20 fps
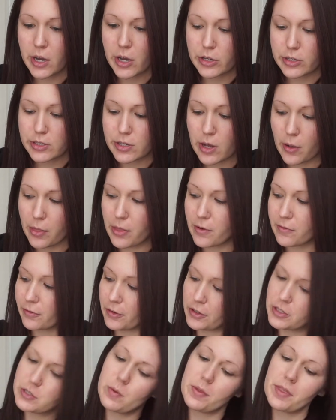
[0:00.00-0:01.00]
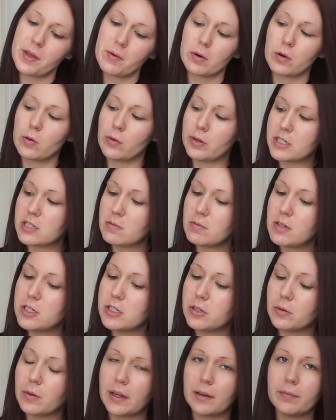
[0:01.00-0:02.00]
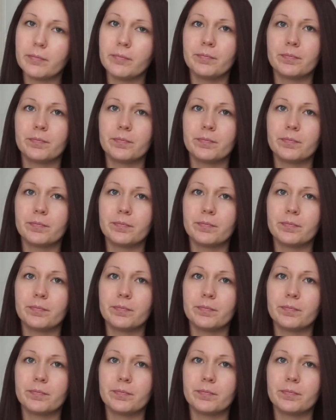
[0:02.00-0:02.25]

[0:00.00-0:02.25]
So the first one that we're going to be doing